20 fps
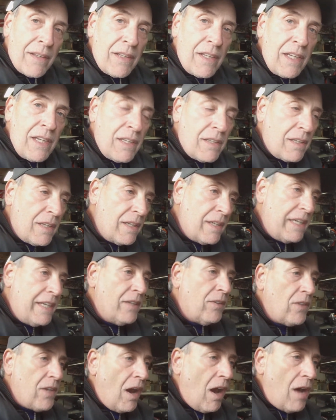the
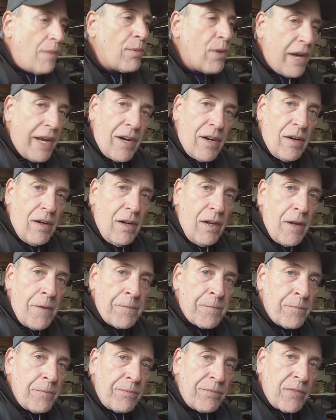needle carburetor,
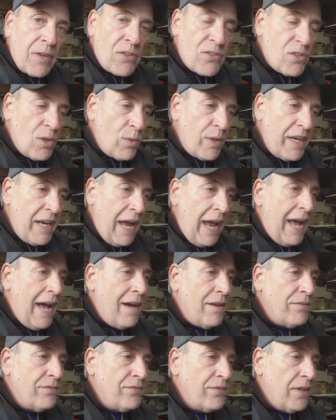so we
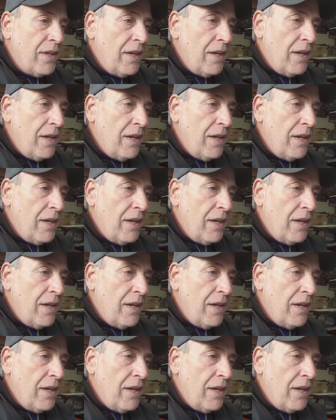have